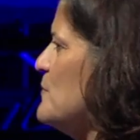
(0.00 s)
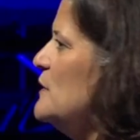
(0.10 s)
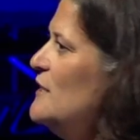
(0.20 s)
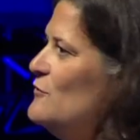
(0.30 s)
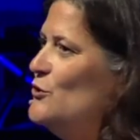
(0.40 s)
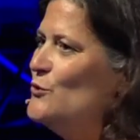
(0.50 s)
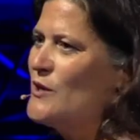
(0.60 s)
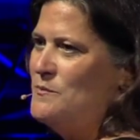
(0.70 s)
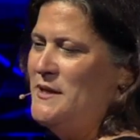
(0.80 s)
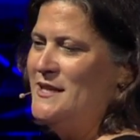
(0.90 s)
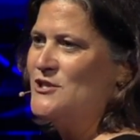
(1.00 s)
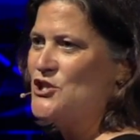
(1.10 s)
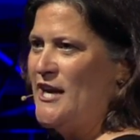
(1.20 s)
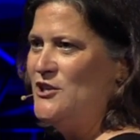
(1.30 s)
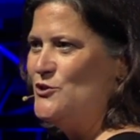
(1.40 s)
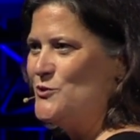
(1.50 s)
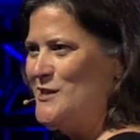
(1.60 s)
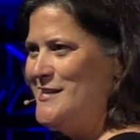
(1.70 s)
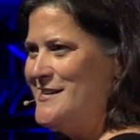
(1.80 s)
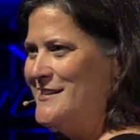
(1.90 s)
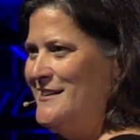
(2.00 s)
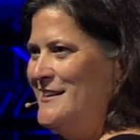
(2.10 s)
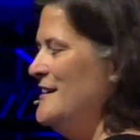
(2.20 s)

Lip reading: I believe you can be the change you seek.